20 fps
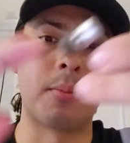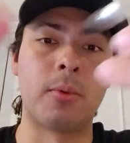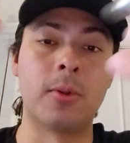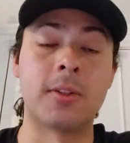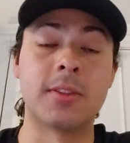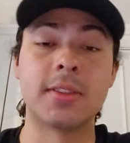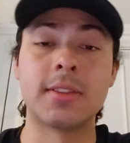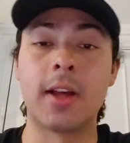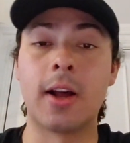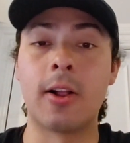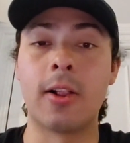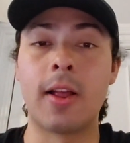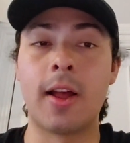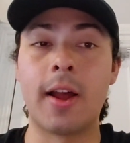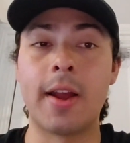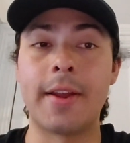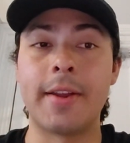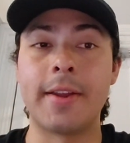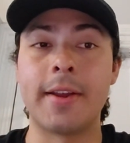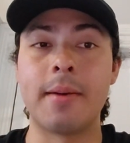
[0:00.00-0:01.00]
bullet style
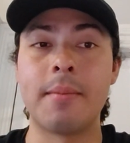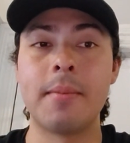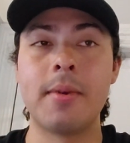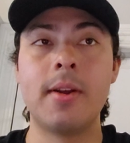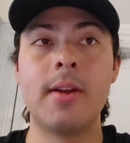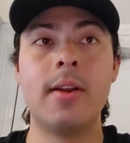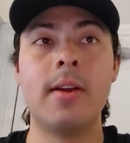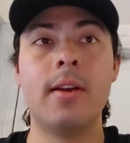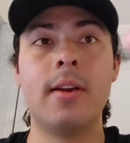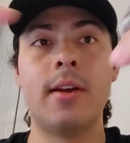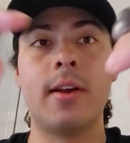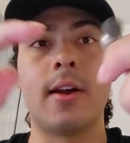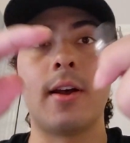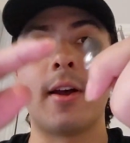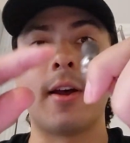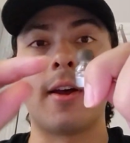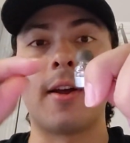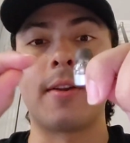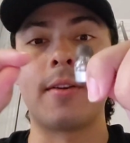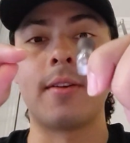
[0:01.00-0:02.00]
IM,
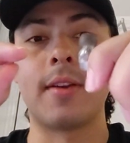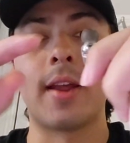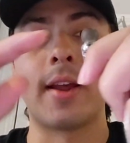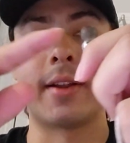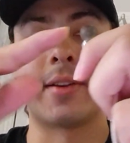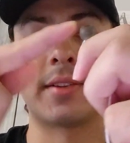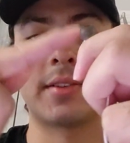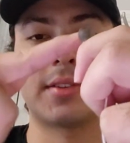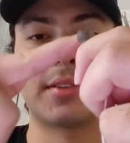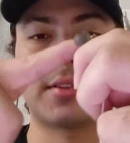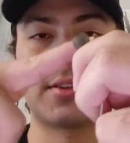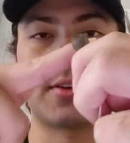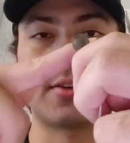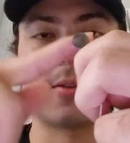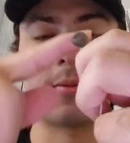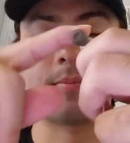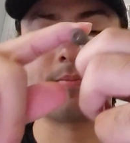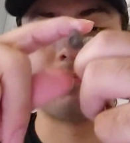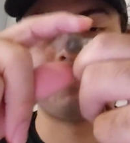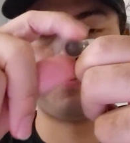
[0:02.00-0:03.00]
nice,
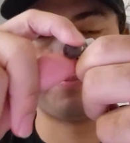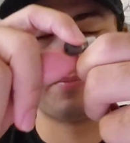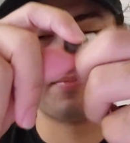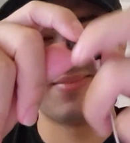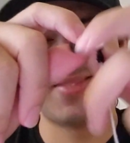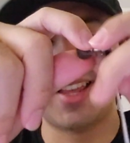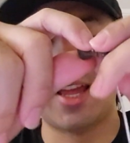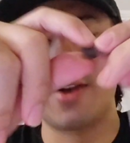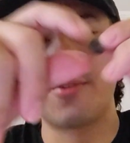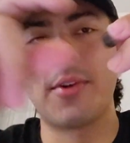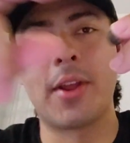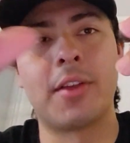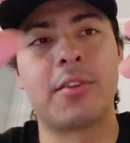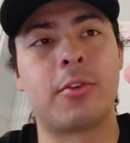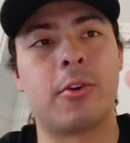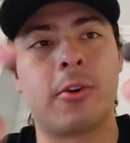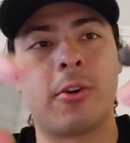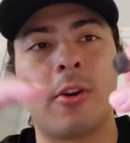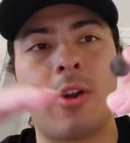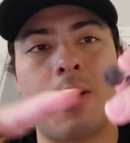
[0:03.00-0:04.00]
kind of nice
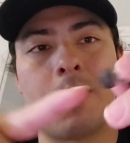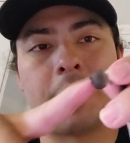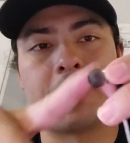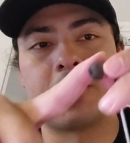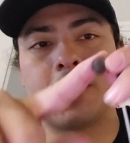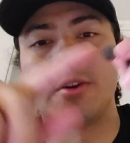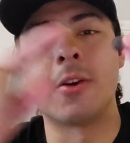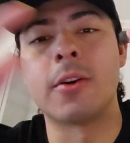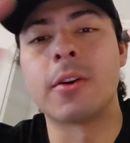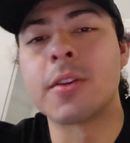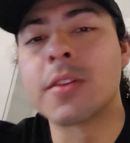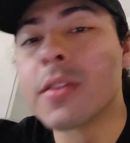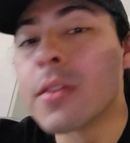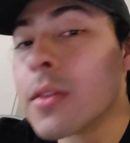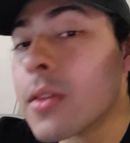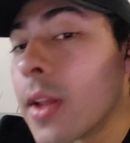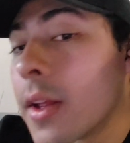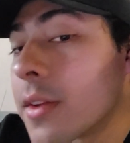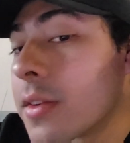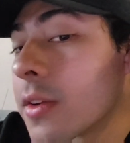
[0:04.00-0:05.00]
ergonomics here.
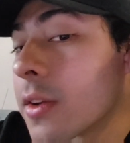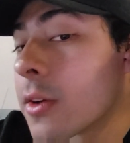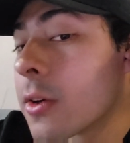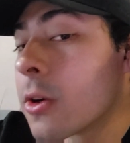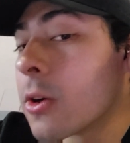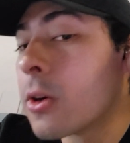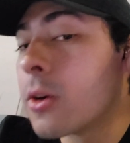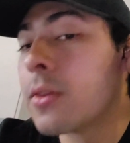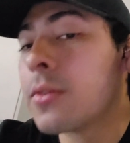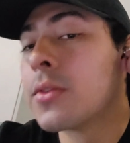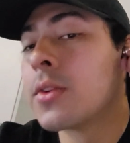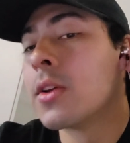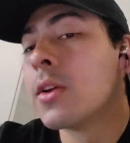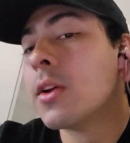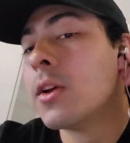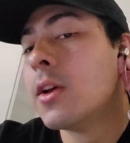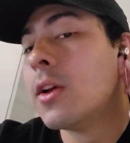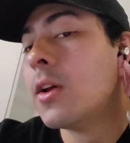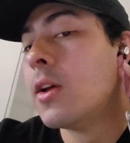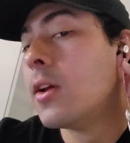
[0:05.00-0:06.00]
It's nicely curved,
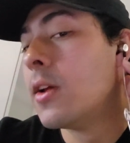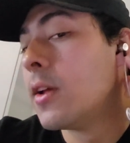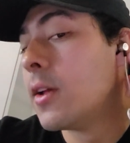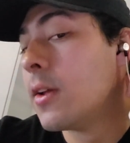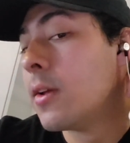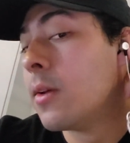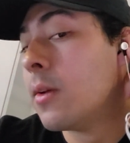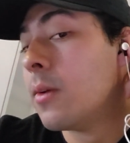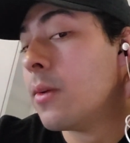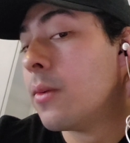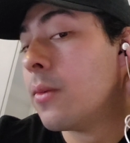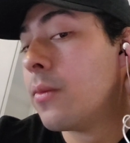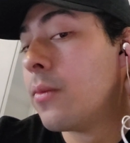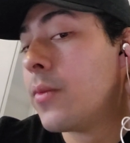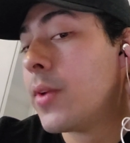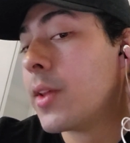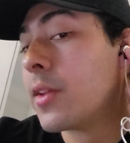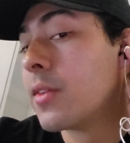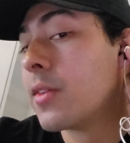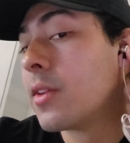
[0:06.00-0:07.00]

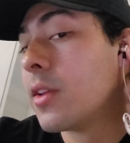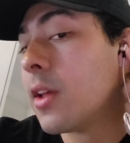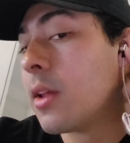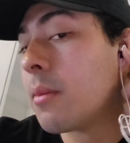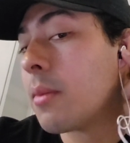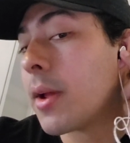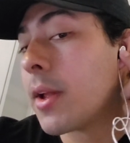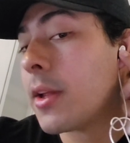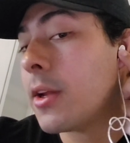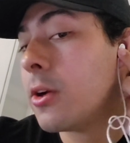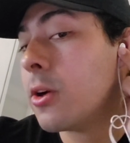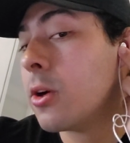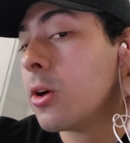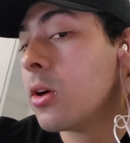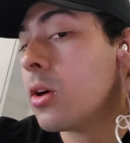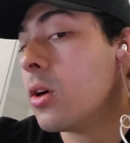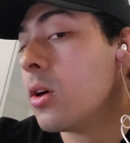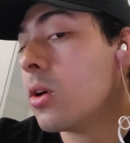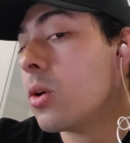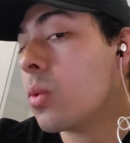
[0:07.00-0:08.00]
fits in my
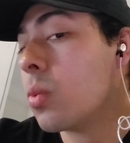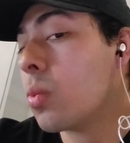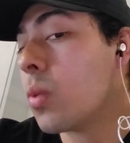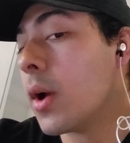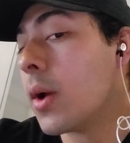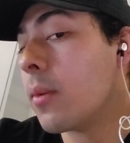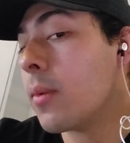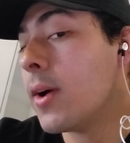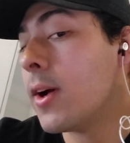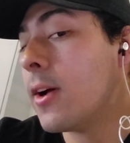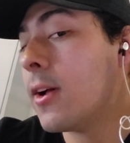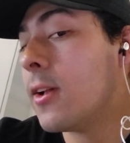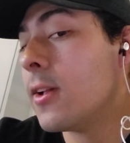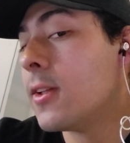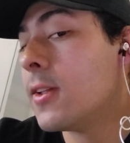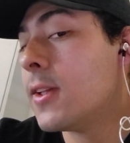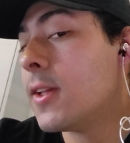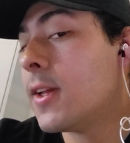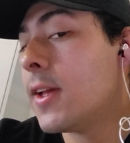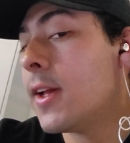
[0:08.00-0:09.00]
ear quite
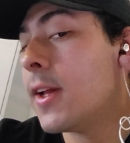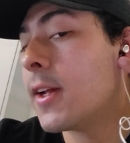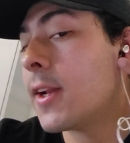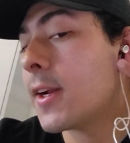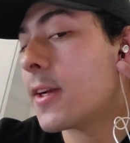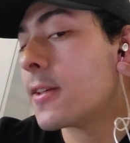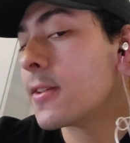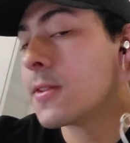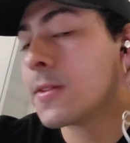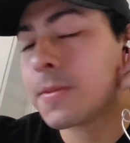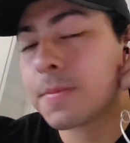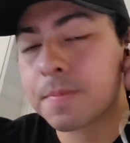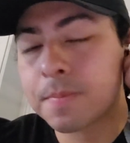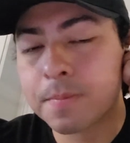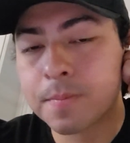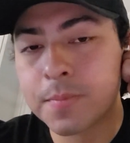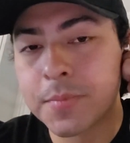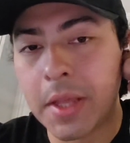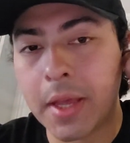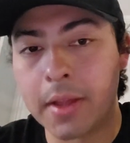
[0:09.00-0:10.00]
well, and
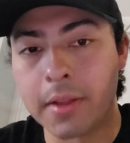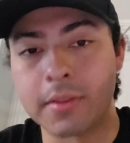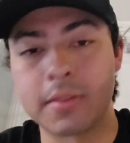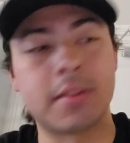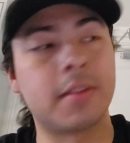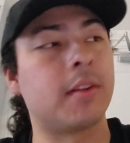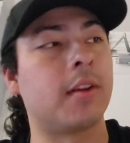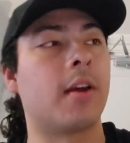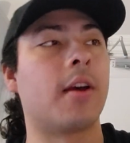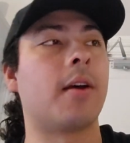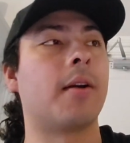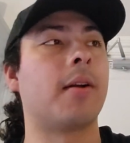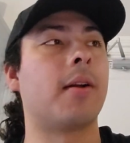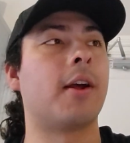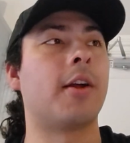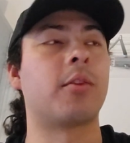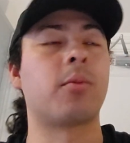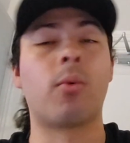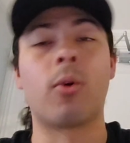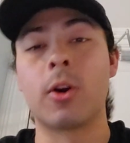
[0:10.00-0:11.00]
yeah, it's
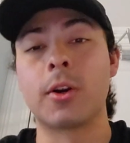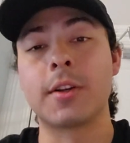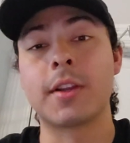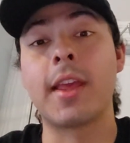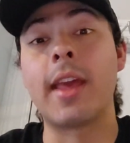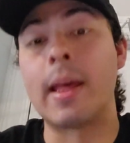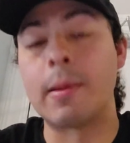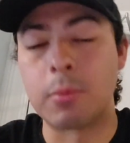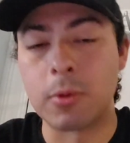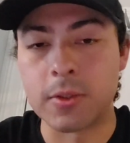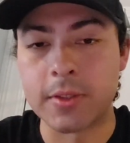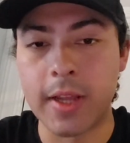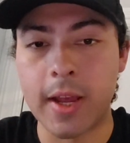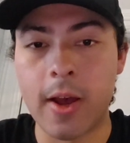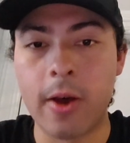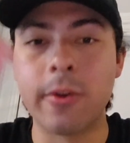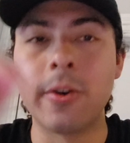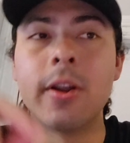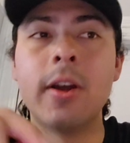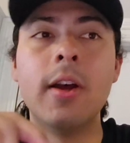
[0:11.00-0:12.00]
worn cable
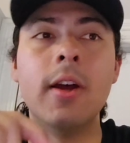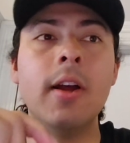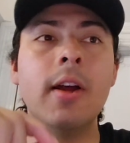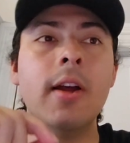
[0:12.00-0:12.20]
down,